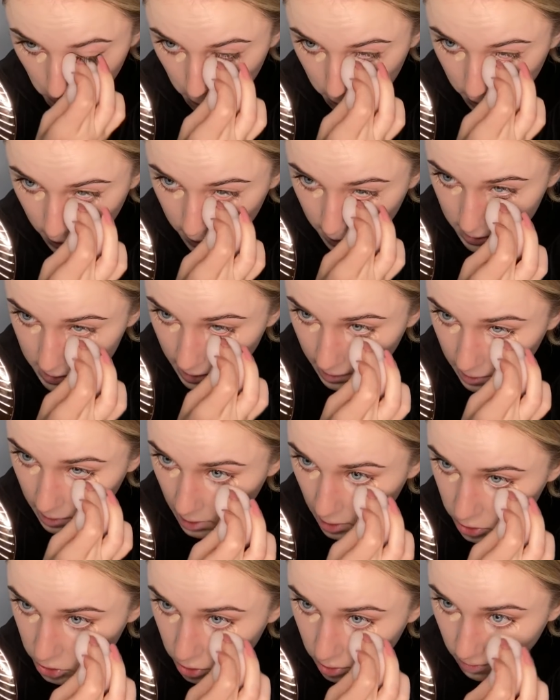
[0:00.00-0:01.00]
I feel like that's like
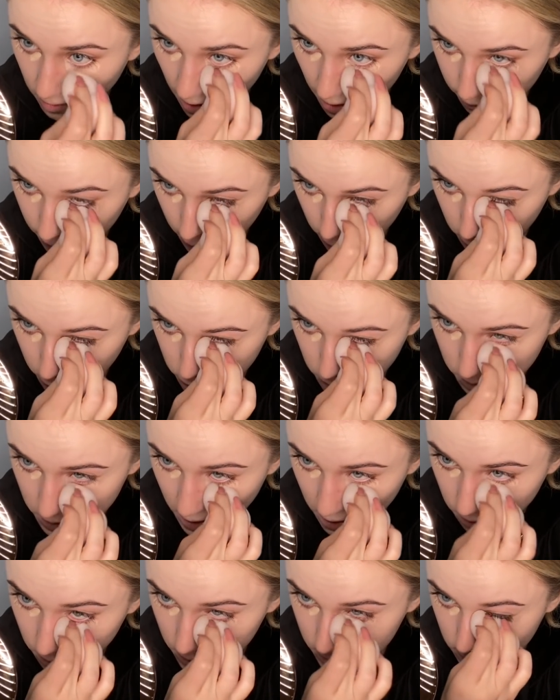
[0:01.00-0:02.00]
the issue of having a YouTube
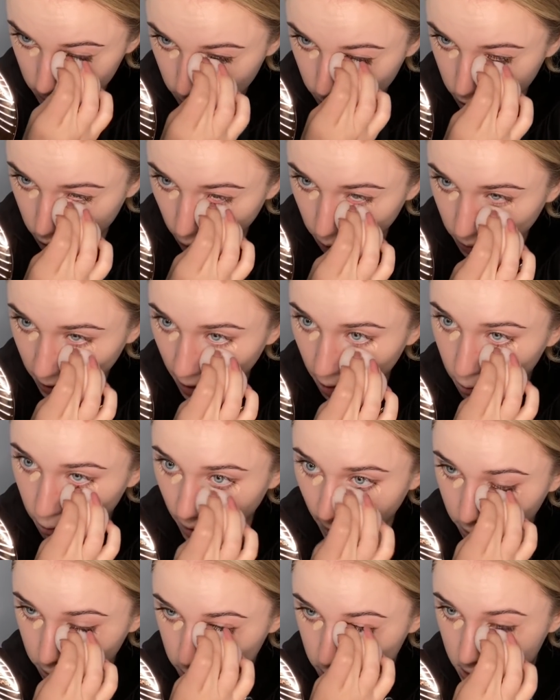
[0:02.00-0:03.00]
channel is you don't get
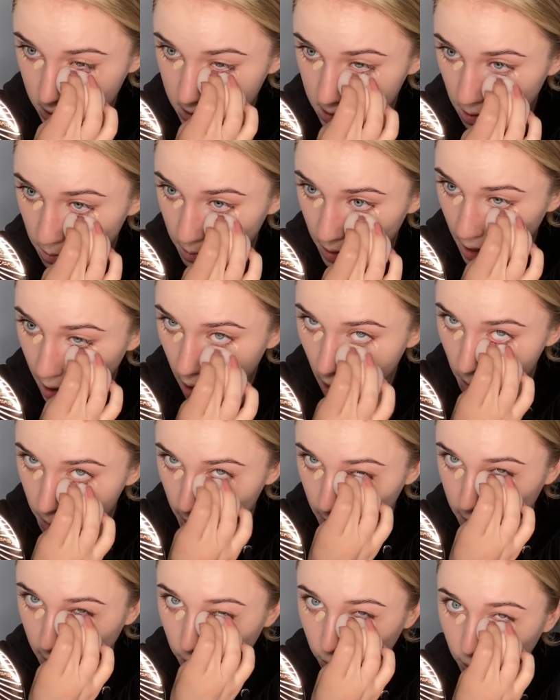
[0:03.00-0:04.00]
around to some makeup
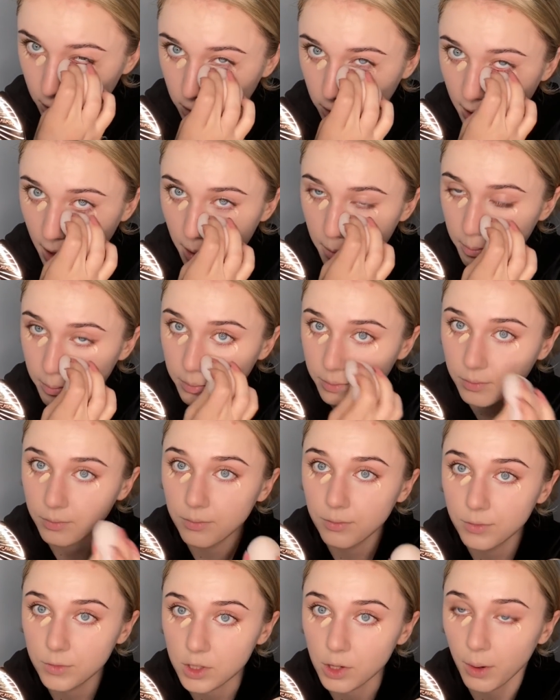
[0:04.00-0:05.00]
and then when you get
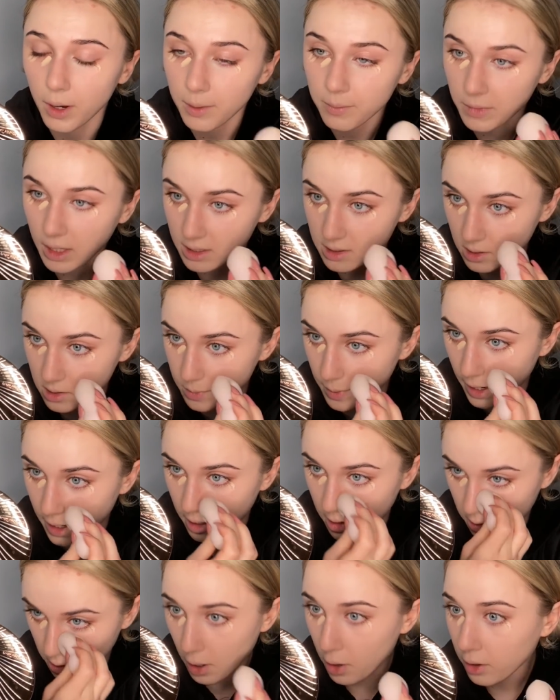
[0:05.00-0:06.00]
to it, it's
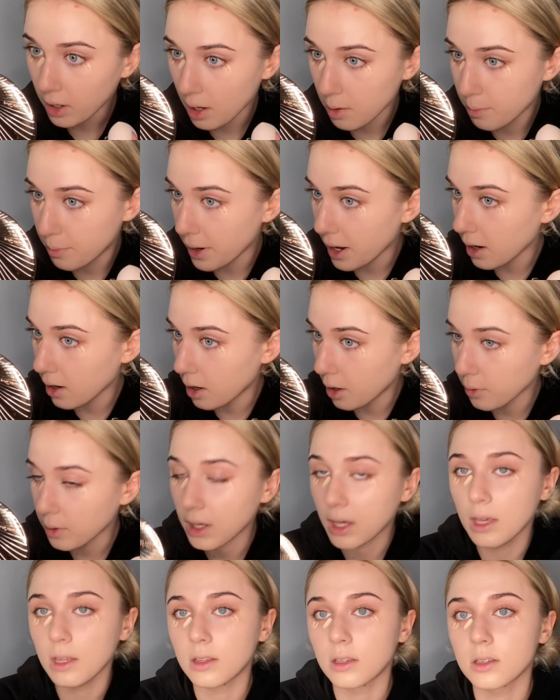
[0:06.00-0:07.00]
expired. Okay, but
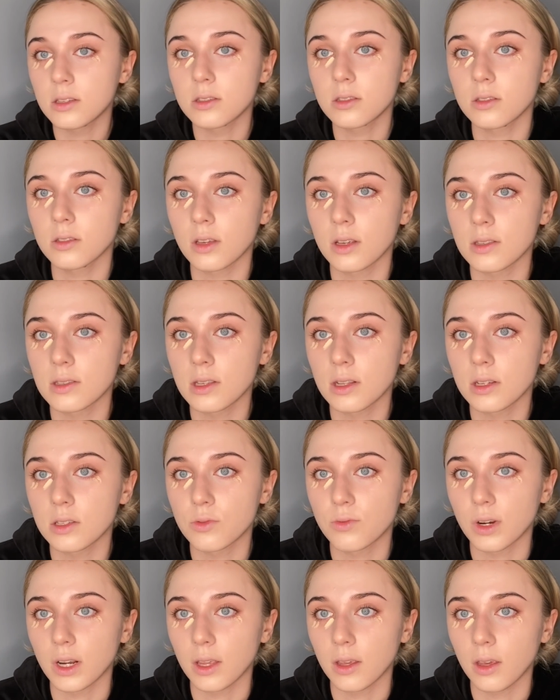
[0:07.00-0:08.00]
low-key, this concealer is
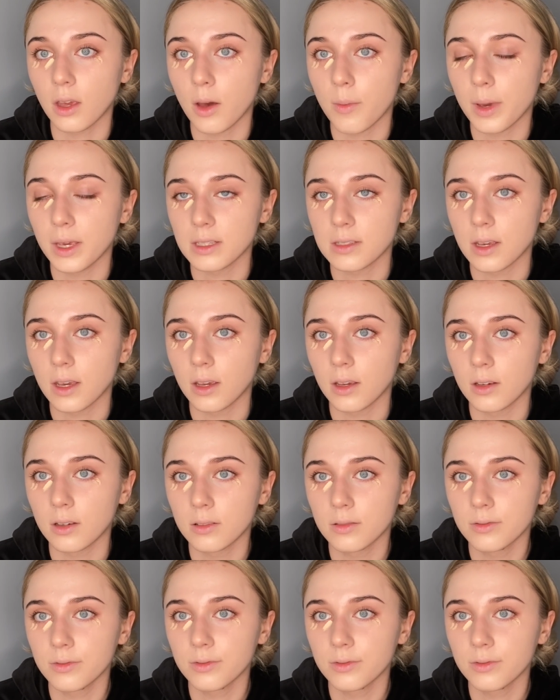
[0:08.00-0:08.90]
really amazing.